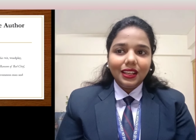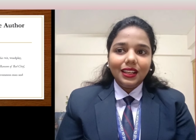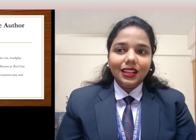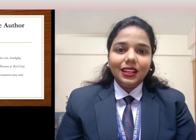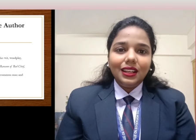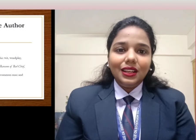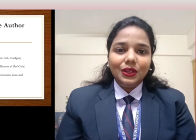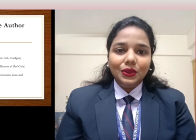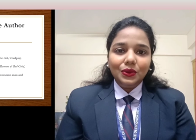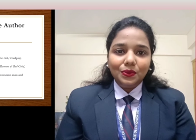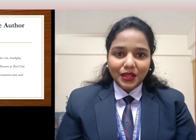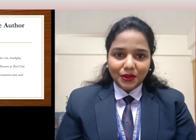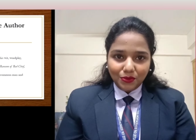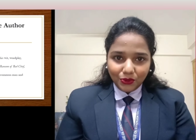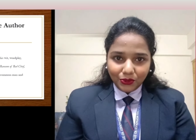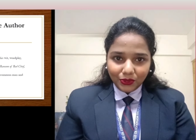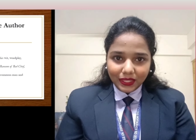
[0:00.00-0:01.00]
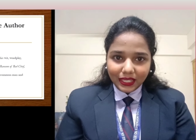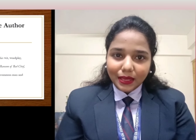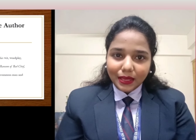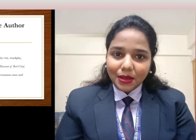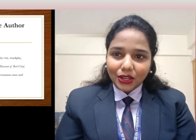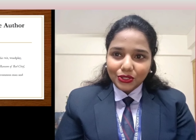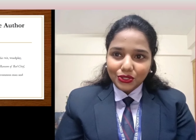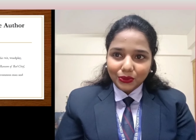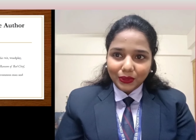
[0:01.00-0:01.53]
One more thing
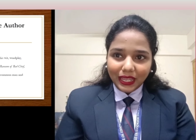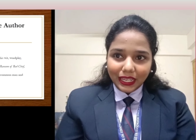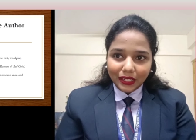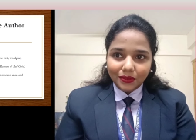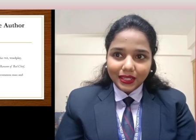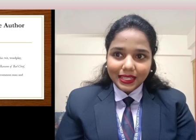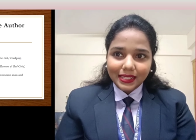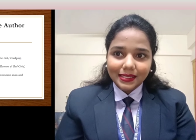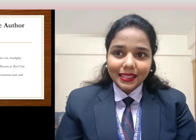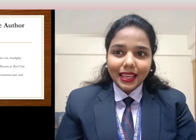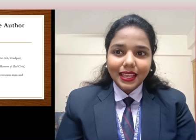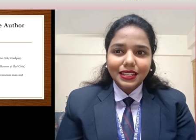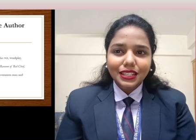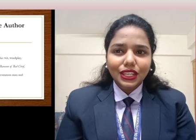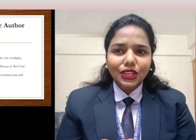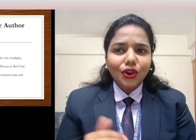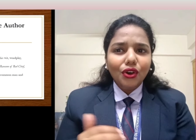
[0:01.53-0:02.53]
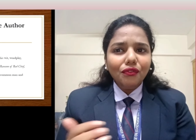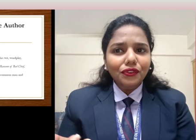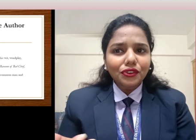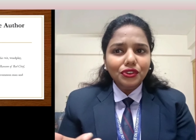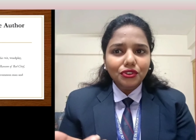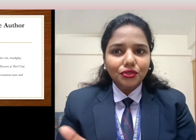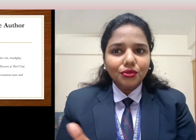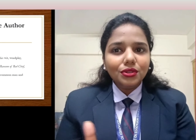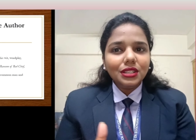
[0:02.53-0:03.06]
about O. Henry is that he often
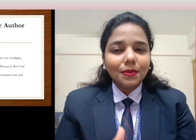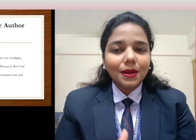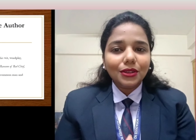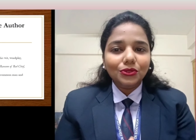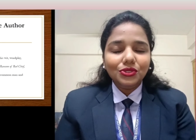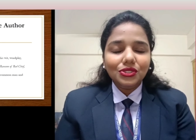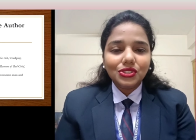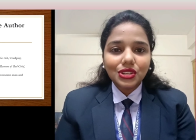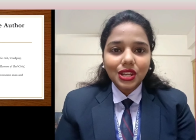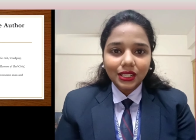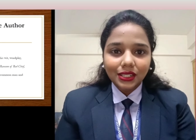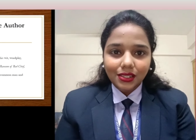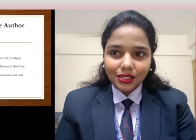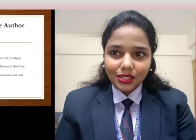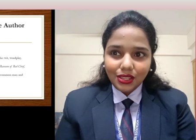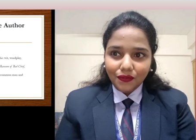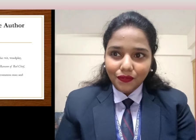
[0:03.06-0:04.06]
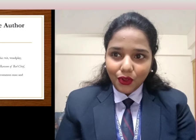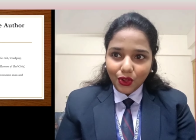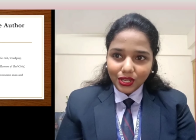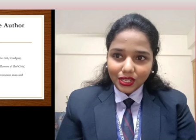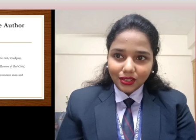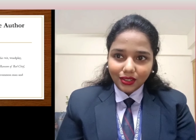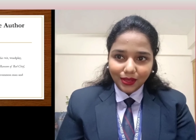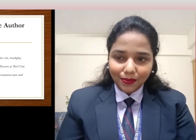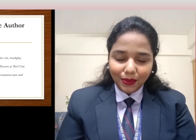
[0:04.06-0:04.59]
wrote about the struggles of
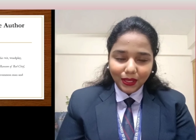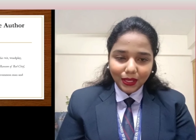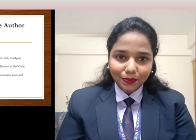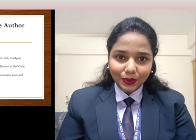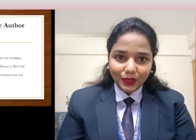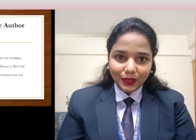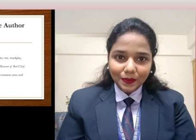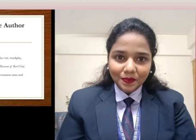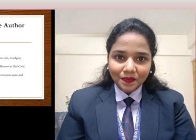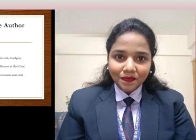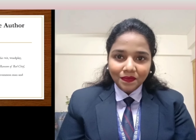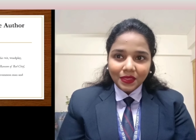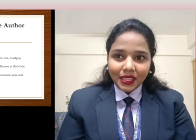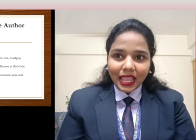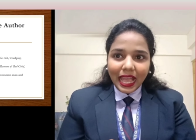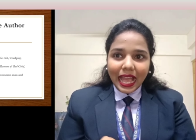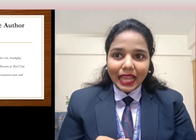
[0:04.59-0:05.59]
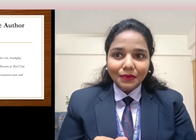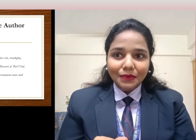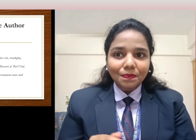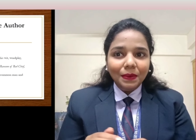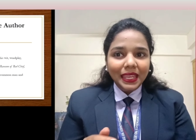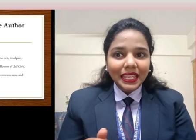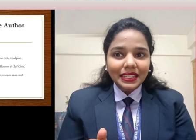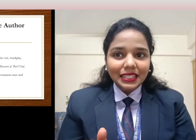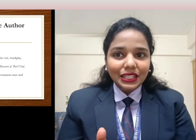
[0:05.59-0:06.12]
ordinary people and
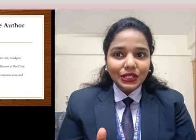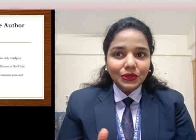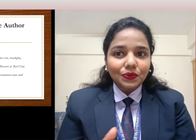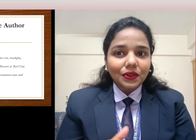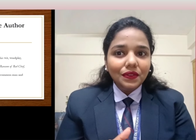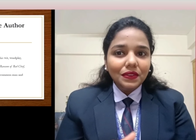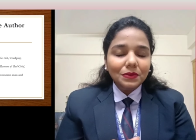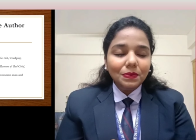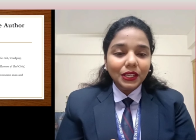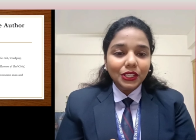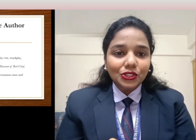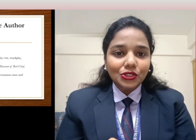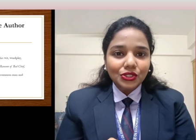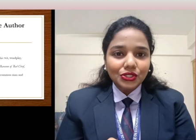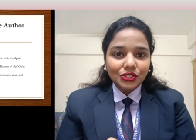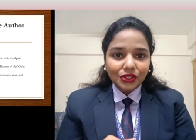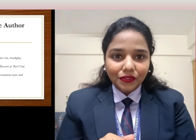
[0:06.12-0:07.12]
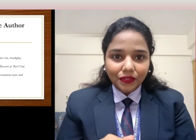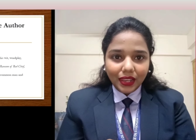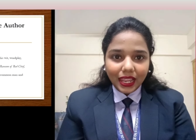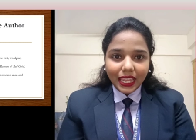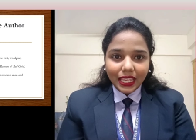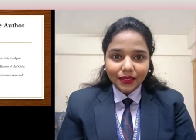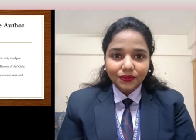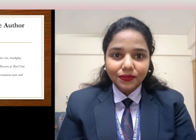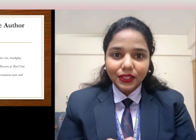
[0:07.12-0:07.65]
painted vivid pictures of
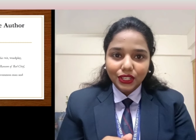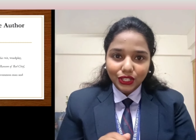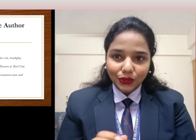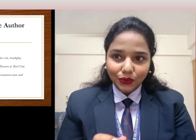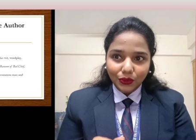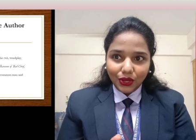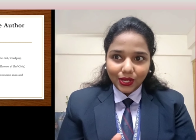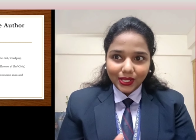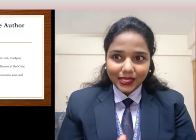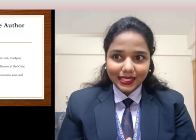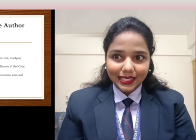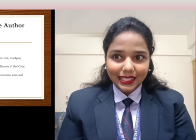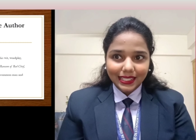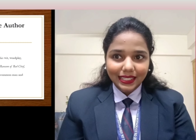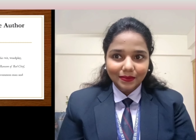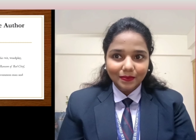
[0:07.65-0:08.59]
life in New York City.